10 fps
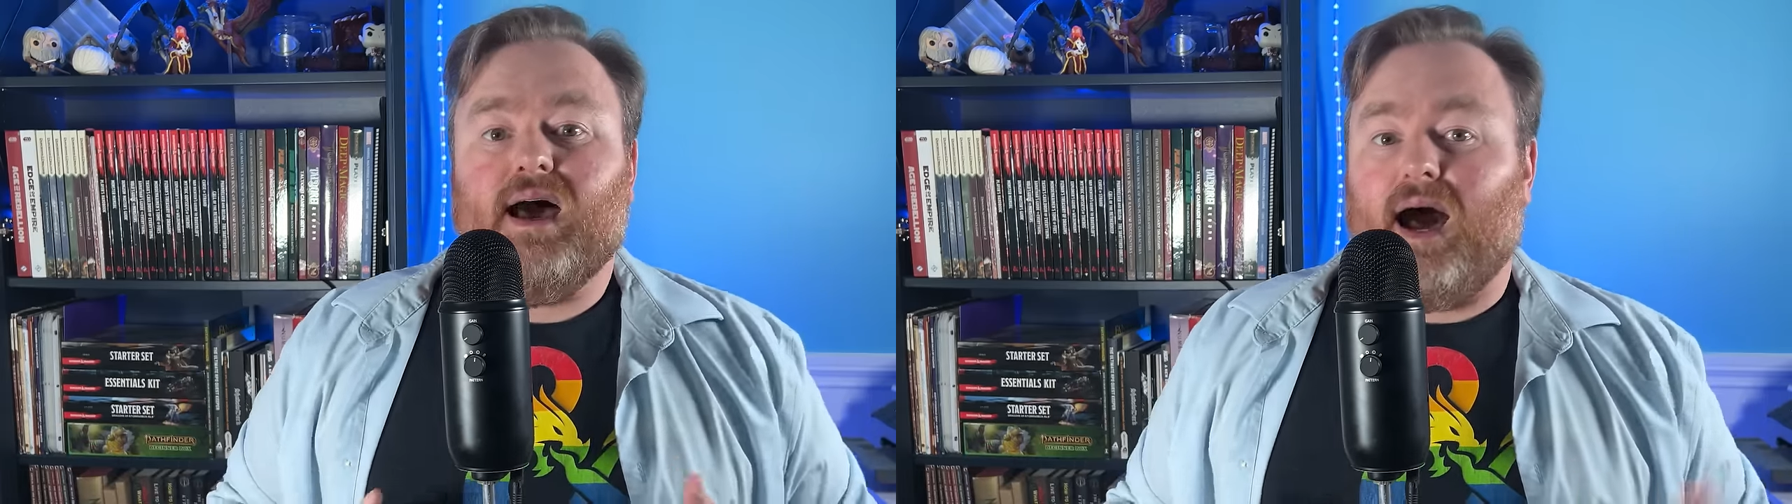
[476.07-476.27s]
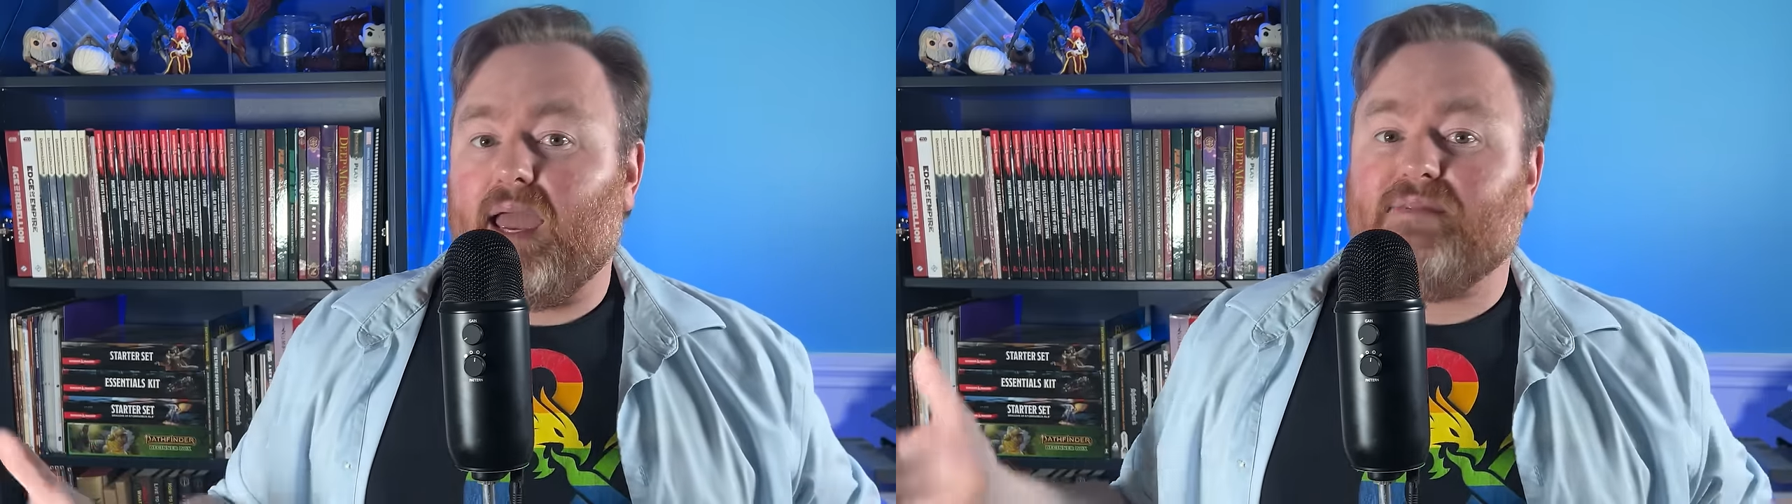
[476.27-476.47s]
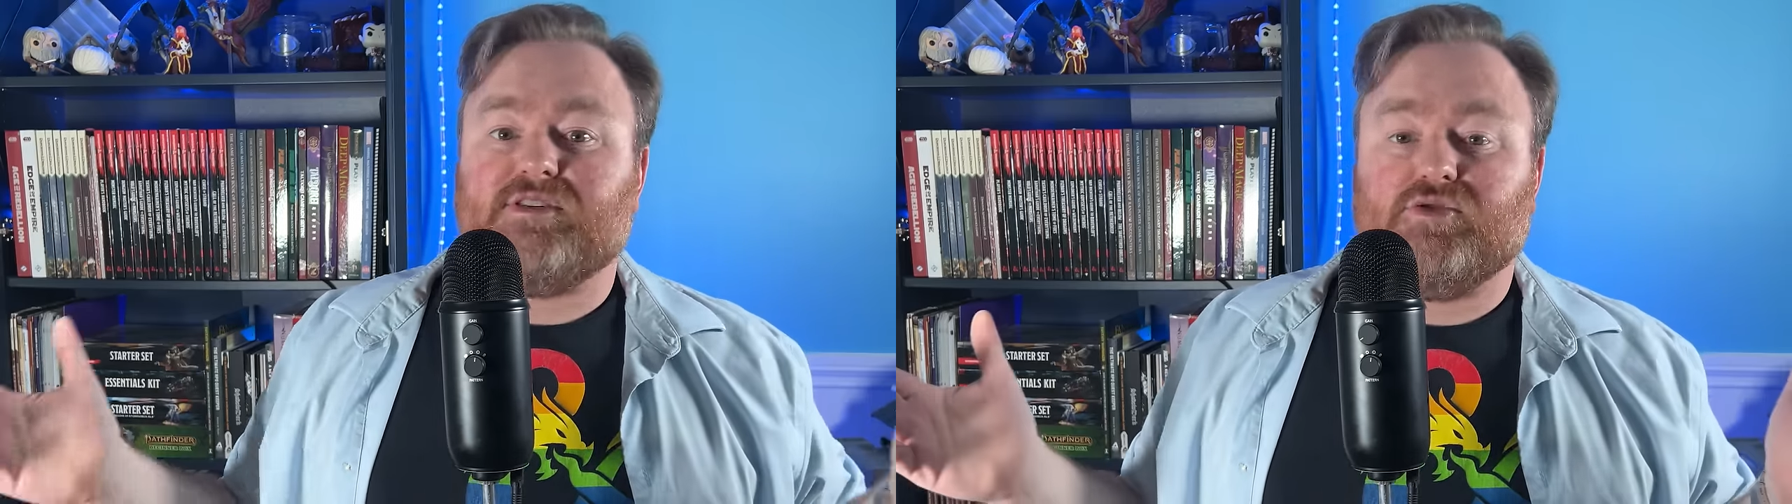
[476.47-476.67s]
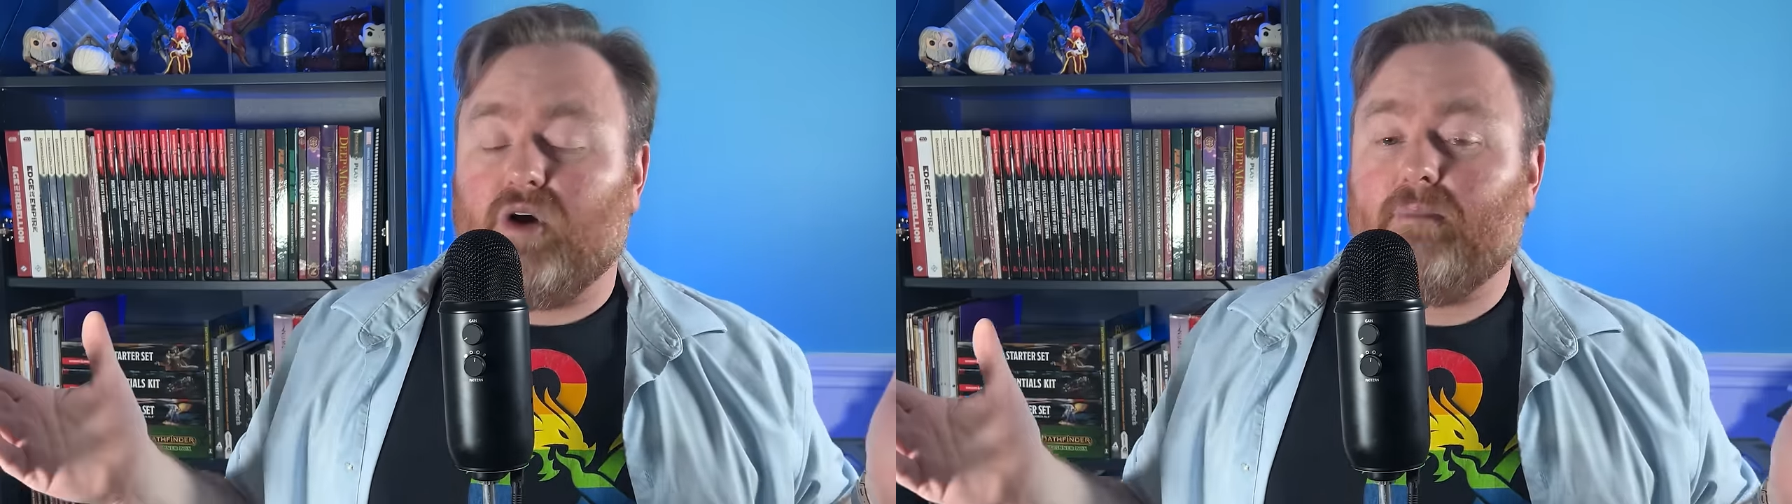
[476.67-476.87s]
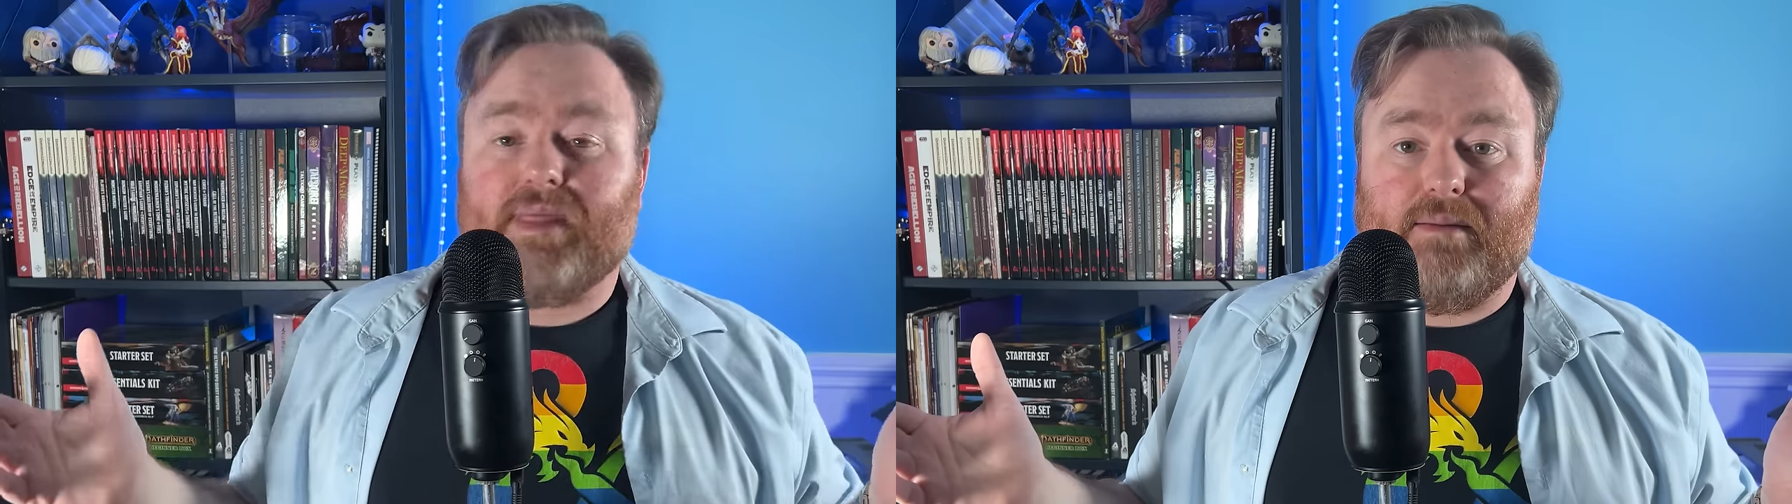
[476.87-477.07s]
I have to
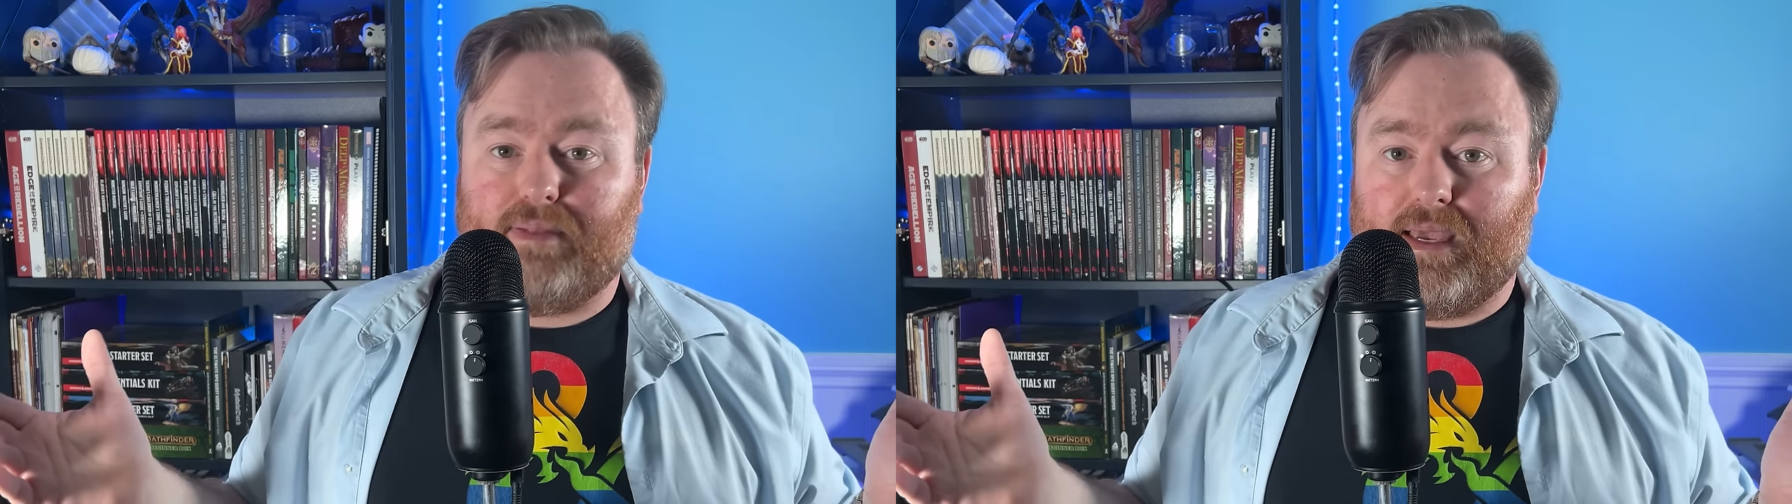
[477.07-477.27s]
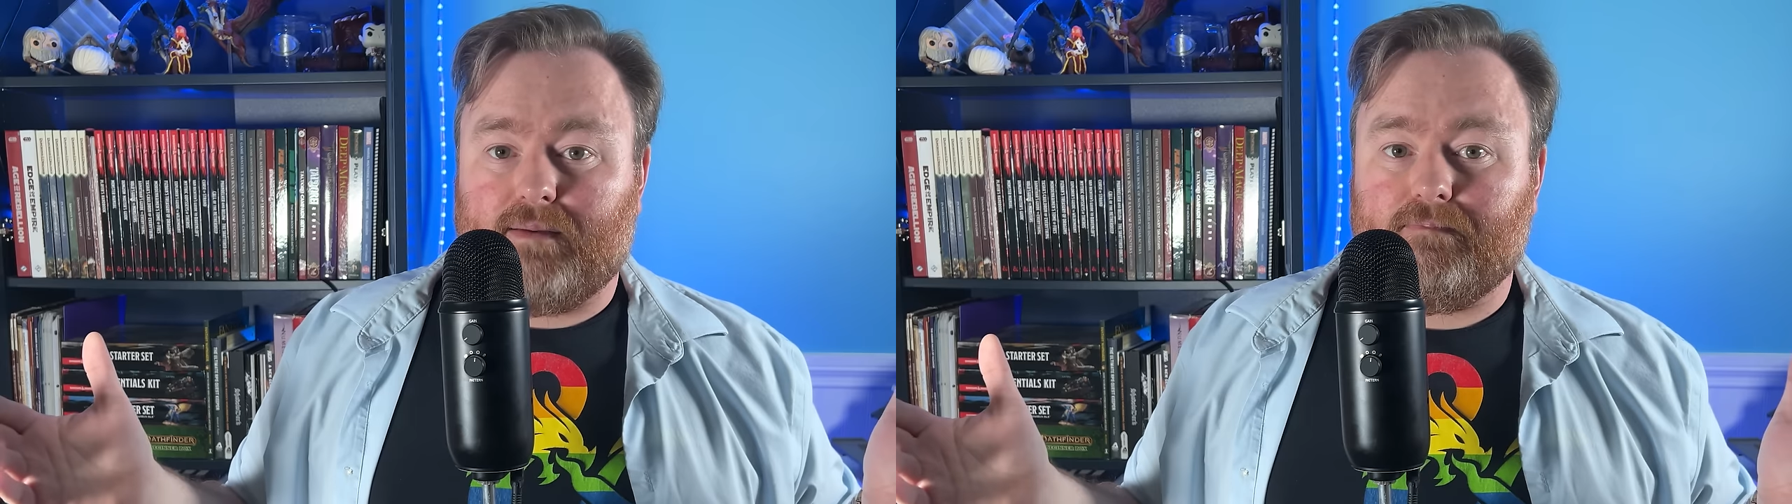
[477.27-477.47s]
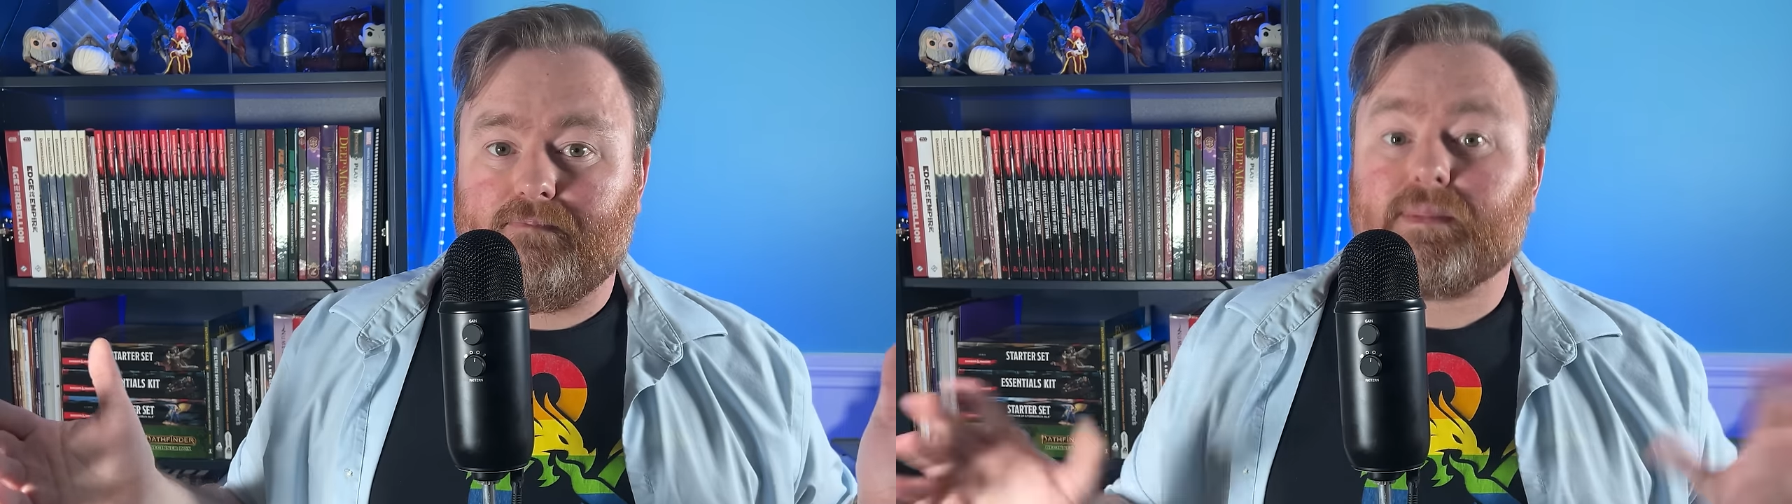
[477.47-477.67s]
drop that plan.